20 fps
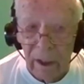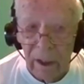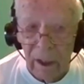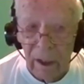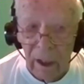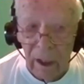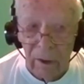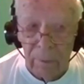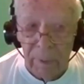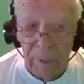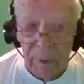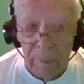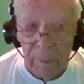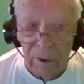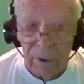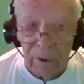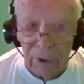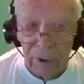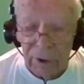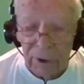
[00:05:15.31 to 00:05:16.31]
Other people
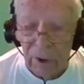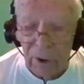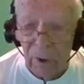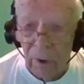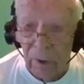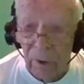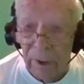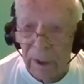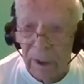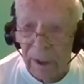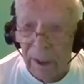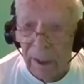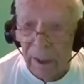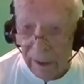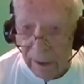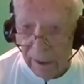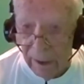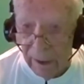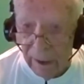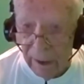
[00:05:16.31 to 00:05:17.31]
are just calling
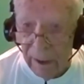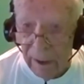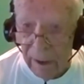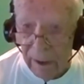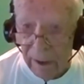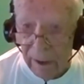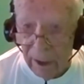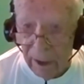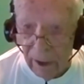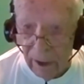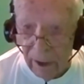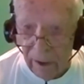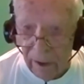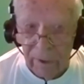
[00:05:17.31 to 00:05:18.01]
a, a kit.